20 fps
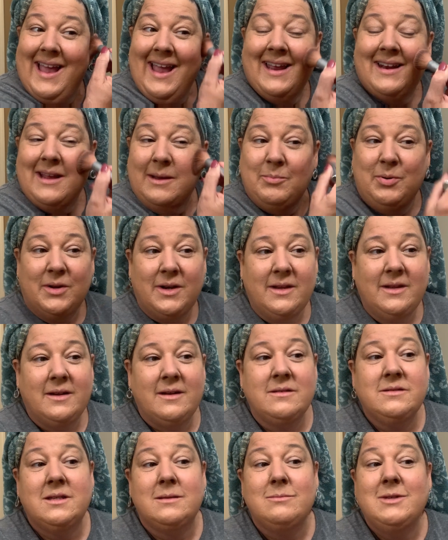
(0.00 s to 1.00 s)
And I put a
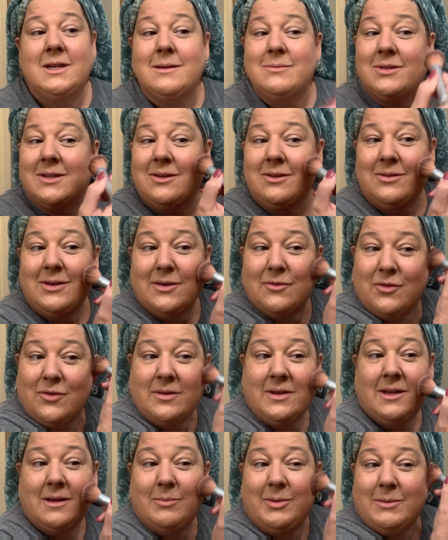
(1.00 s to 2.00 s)
little, sometimes I go in for
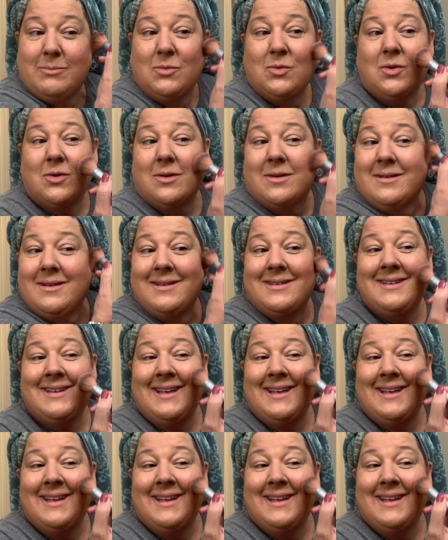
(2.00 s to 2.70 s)
a little bit more.